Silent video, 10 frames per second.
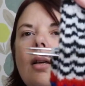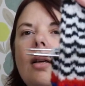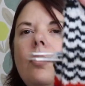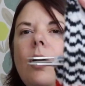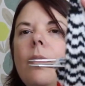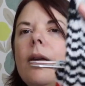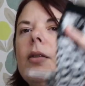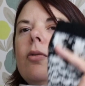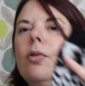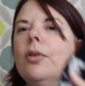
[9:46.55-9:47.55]
I won't mind.
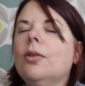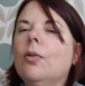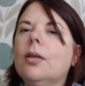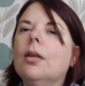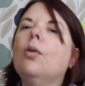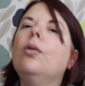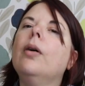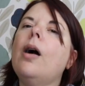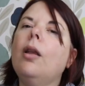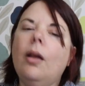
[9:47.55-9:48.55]
And of course, there's always that,
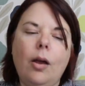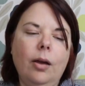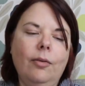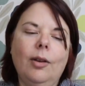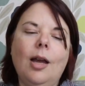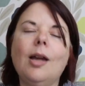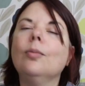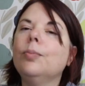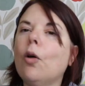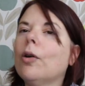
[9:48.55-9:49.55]
oh, it'll
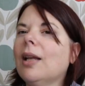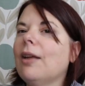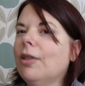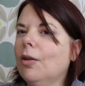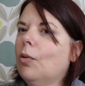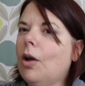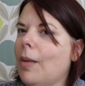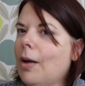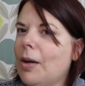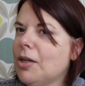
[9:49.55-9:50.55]
block it, everything will come
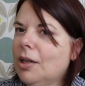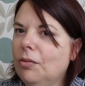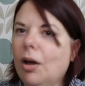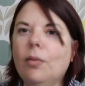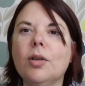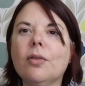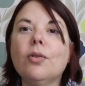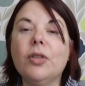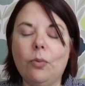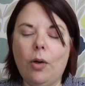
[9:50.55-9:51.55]
out magically right, which of
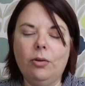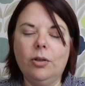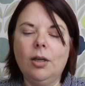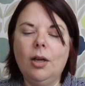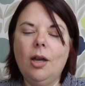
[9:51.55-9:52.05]
course it won't.